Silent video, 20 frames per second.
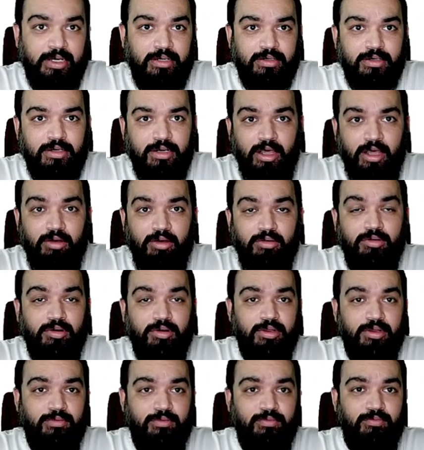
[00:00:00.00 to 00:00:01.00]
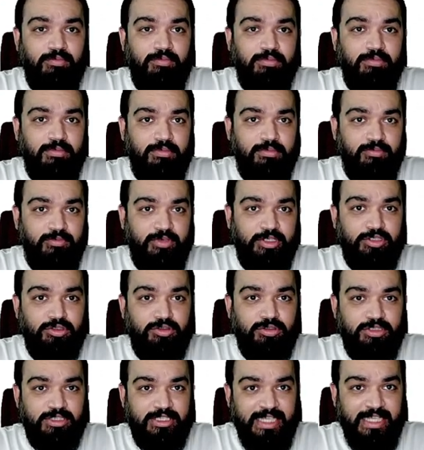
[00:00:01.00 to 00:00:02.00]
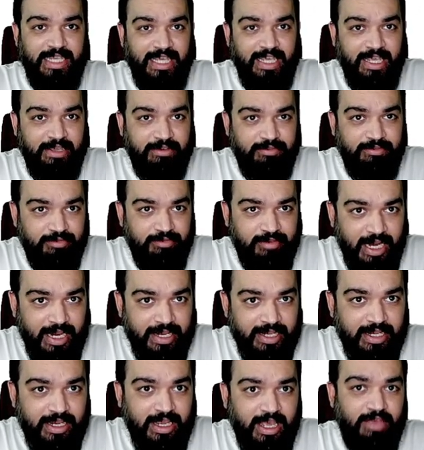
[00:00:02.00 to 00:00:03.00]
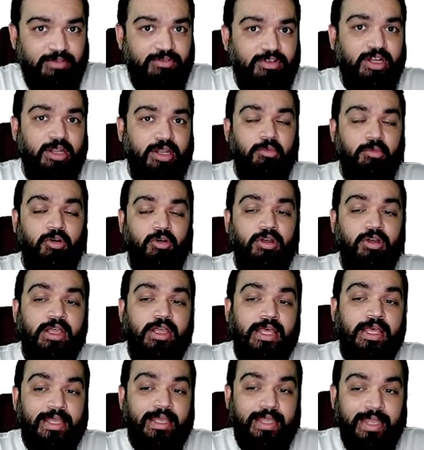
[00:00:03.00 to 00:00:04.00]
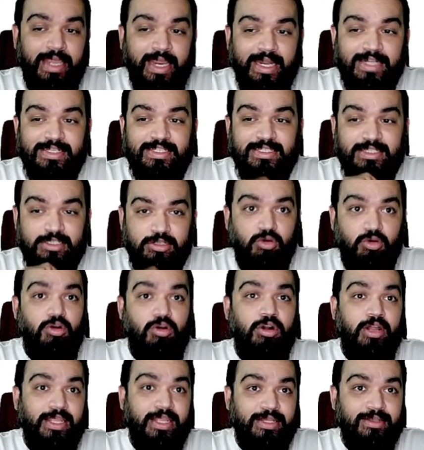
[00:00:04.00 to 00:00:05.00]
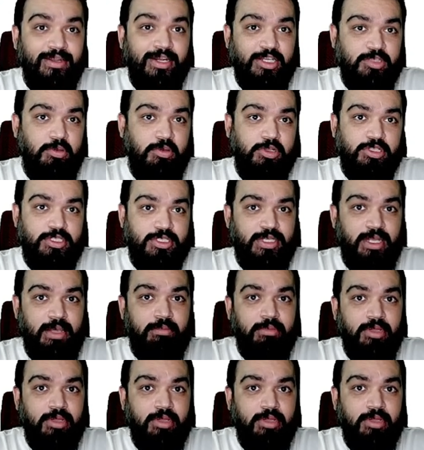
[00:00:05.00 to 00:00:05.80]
Now we should see if tracking hyphen demo gets stored in the responses tab.